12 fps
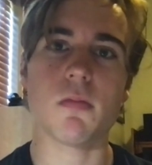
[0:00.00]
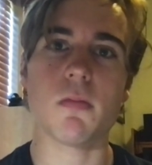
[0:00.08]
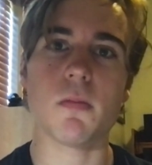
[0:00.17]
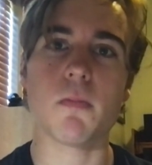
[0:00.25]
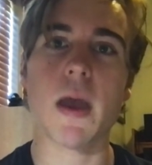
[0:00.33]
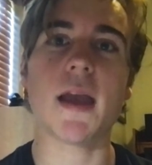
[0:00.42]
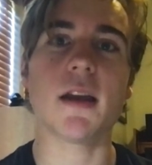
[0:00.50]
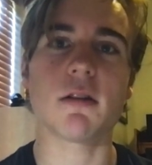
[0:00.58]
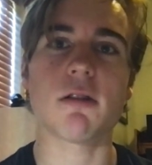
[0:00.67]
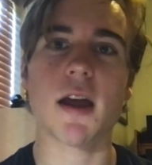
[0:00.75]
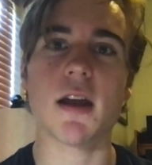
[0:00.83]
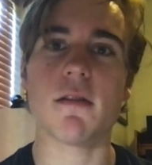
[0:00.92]
main
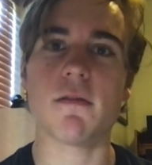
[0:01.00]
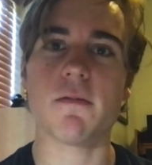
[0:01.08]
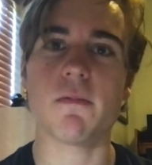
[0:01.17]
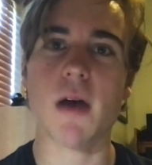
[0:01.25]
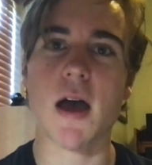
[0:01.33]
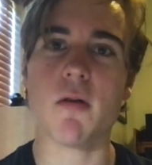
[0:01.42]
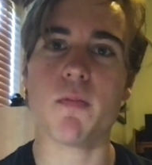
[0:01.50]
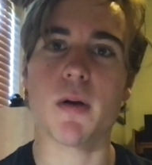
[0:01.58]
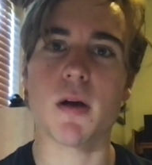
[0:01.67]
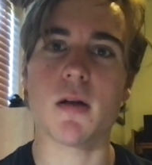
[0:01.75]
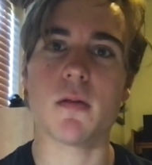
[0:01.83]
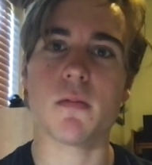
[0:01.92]
creative output,
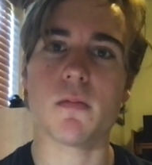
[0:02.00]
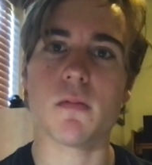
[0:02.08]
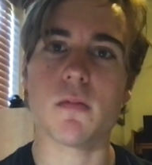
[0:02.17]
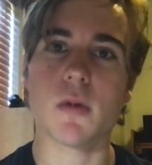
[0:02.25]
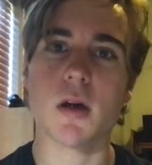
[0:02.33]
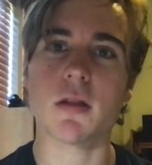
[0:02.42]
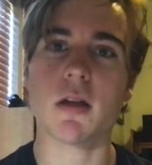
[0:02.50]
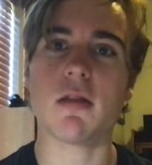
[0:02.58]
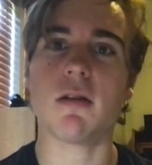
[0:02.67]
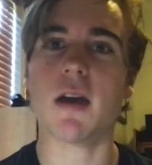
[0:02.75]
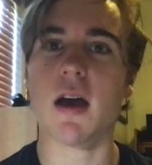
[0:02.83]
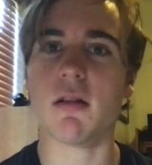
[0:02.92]
unless you
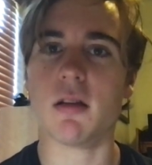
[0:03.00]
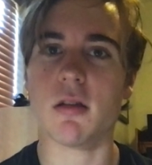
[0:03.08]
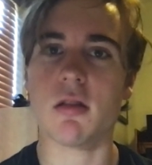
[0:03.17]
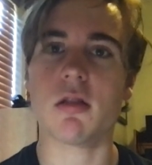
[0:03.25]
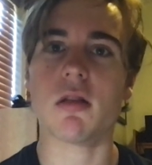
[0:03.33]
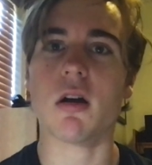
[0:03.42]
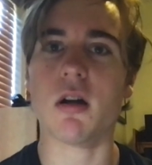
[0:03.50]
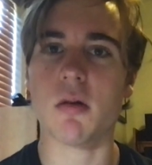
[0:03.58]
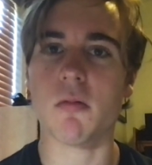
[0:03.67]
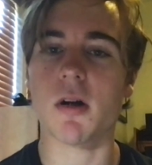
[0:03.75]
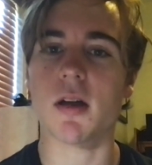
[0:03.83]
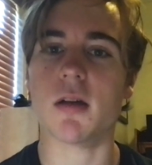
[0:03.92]
count his
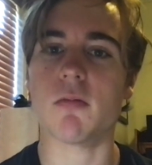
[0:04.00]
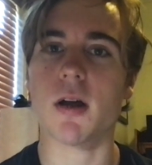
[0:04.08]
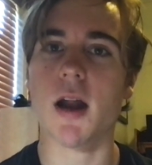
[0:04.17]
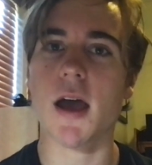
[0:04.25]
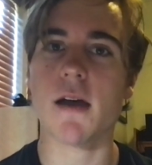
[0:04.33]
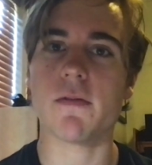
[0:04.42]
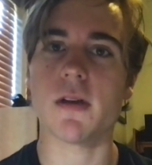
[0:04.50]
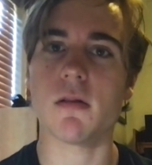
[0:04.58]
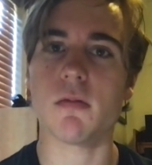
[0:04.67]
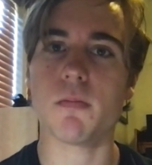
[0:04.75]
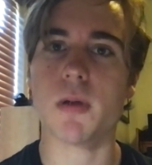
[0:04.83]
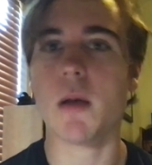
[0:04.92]
artwork and what have you,
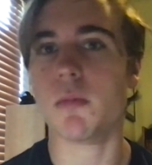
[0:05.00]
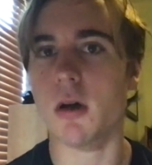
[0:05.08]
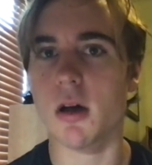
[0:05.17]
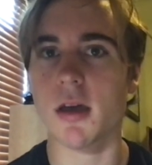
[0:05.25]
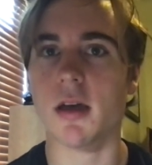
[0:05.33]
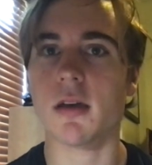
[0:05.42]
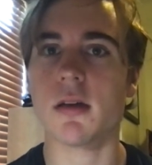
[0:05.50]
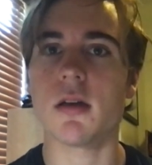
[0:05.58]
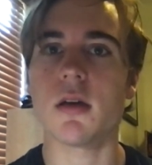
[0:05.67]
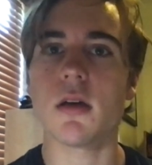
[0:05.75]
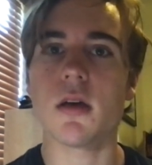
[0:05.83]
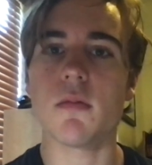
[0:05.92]
but I'm talking
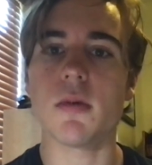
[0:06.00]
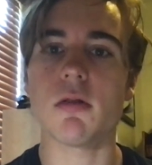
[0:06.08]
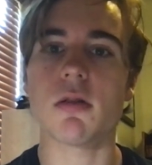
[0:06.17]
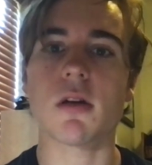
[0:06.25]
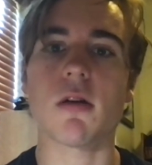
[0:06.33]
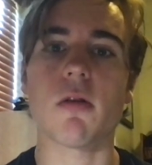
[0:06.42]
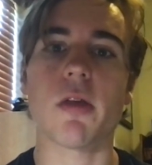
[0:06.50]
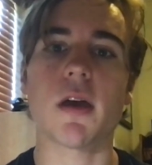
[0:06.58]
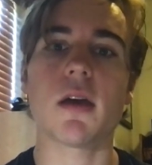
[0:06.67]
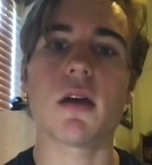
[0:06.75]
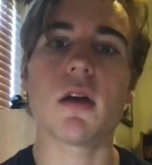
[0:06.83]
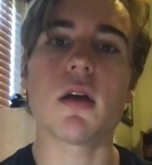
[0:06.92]
music only.
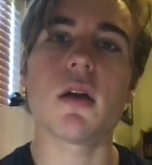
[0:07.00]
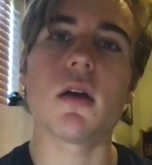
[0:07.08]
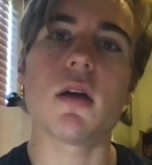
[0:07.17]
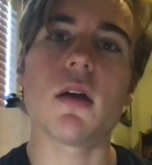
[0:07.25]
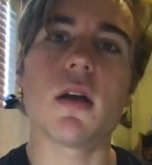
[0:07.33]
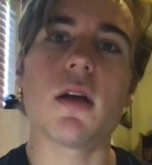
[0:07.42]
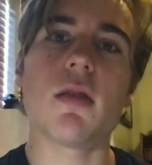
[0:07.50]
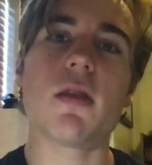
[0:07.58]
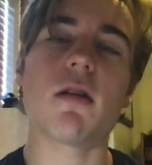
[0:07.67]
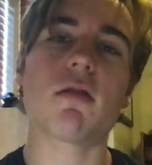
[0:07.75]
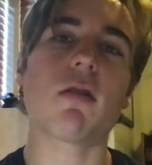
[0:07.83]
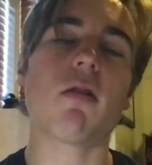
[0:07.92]

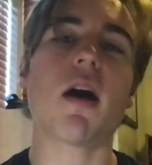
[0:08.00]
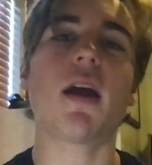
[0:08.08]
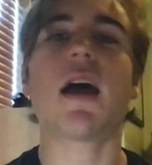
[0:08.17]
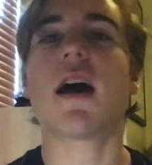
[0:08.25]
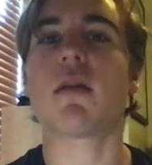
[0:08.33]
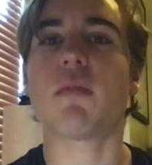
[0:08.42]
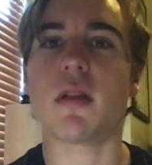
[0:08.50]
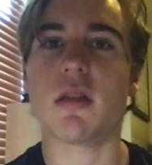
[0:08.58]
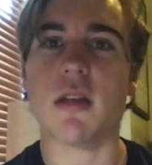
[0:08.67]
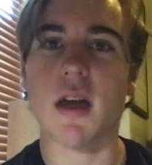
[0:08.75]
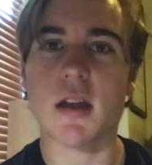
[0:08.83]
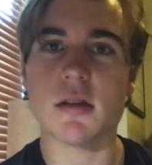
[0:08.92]
There's a line Adam has
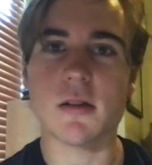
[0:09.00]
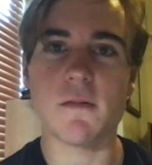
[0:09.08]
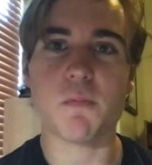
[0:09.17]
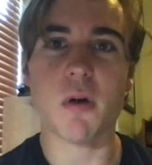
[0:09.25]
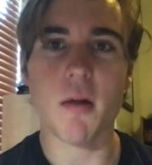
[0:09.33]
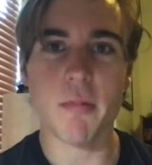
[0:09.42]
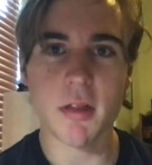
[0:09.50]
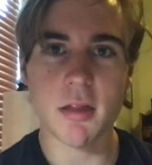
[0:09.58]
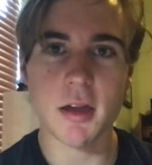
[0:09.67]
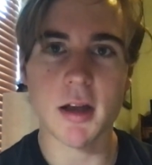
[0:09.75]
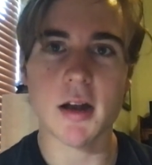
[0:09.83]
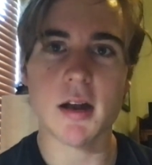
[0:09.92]
said, and you've probably
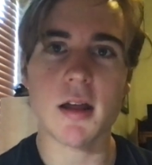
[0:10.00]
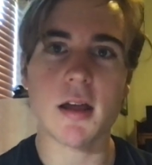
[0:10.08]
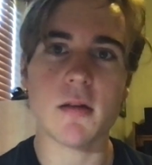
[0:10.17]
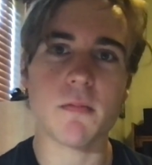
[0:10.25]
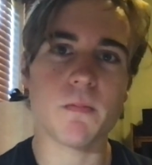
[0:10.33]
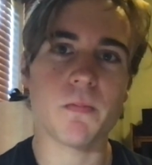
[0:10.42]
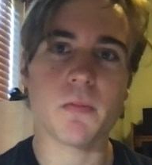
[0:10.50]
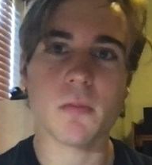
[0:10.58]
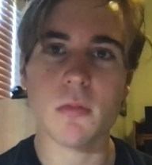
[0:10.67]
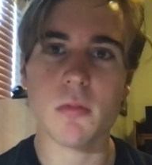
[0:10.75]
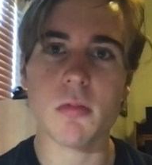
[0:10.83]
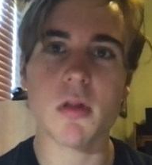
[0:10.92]
seen it in
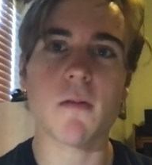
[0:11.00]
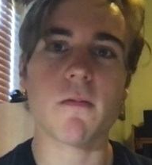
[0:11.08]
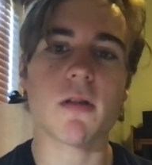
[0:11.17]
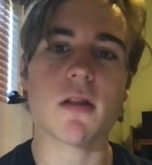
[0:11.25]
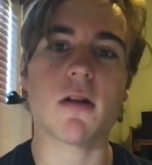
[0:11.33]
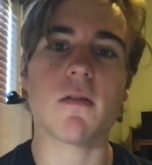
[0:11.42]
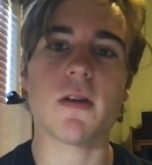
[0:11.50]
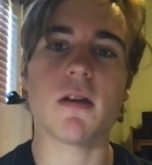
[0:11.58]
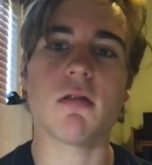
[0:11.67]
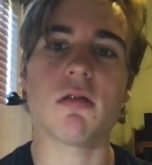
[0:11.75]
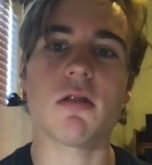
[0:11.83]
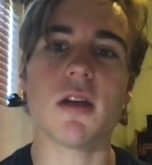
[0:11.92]
some of his
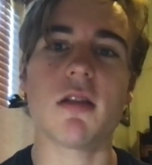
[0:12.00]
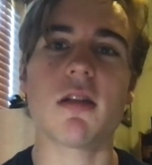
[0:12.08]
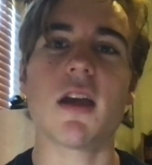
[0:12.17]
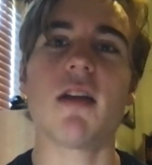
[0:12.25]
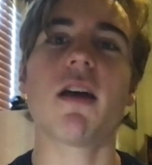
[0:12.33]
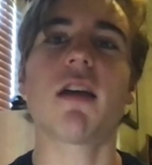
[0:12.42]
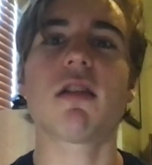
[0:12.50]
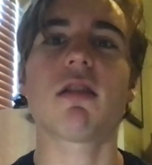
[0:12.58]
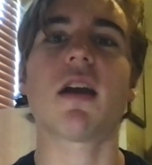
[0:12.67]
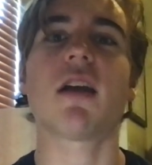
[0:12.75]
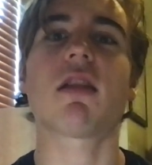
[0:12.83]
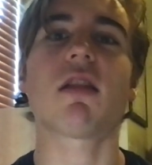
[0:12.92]
interviews. He likes to say,
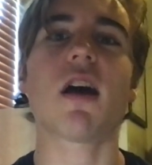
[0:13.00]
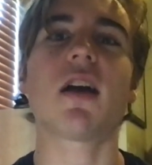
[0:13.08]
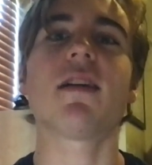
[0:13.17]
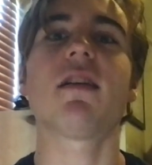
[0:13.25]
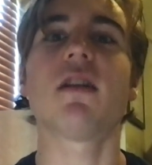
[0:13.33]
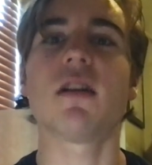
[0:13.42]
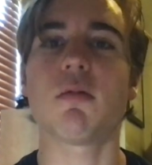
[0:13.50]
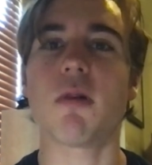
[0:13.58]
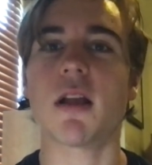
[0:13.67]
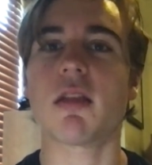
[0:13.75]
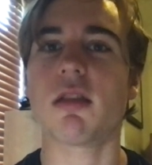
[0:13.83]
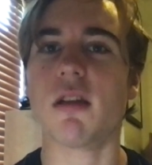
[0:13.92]
it's not good when
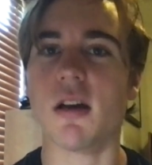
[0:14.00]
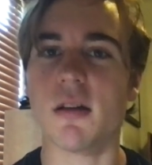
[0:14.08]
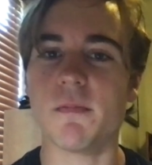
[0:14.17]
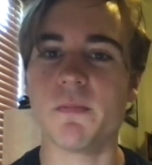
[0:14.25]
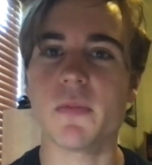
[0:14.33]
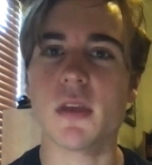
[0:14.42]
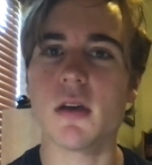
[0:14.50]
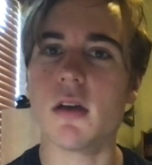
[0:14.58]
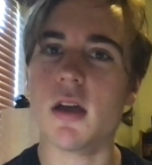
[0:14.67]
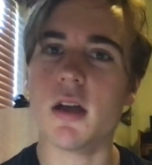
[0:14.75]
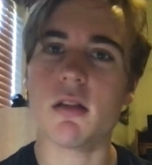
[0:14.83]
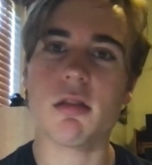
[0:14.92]
it's done
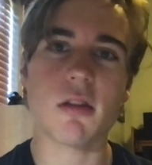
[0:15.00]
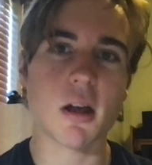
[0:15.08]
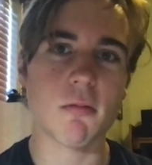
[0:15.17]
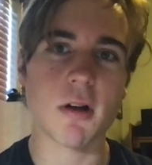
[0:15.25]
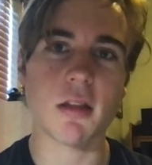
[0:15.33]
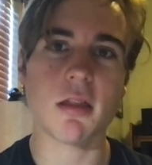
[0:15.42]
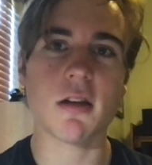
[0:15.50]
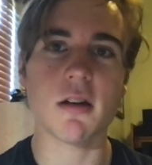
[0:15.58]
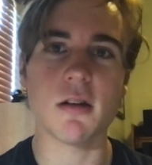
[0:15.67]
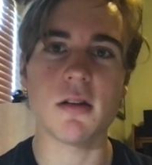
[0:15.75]
when it's good.